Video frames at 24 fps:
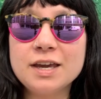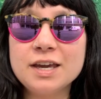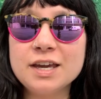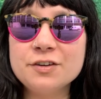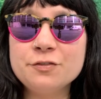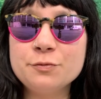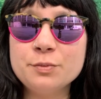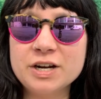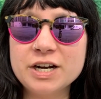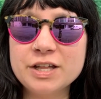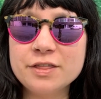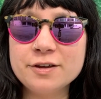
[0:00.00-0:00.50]

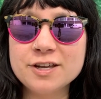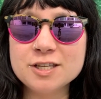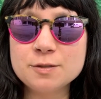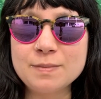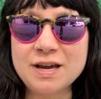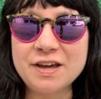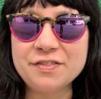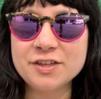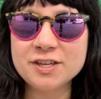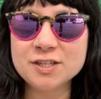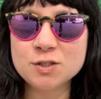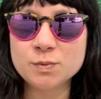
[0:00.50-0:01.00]
If one of those
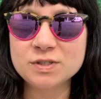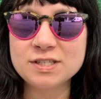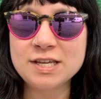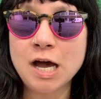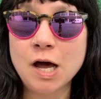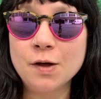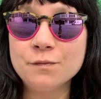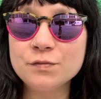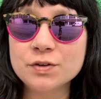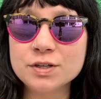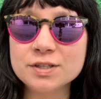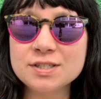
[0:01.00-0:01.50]
methods was
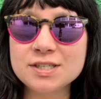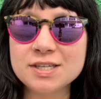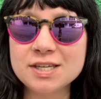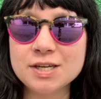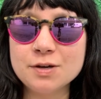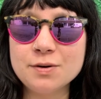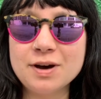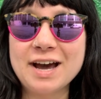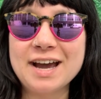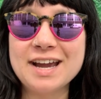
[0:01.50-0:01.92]
helpful to you,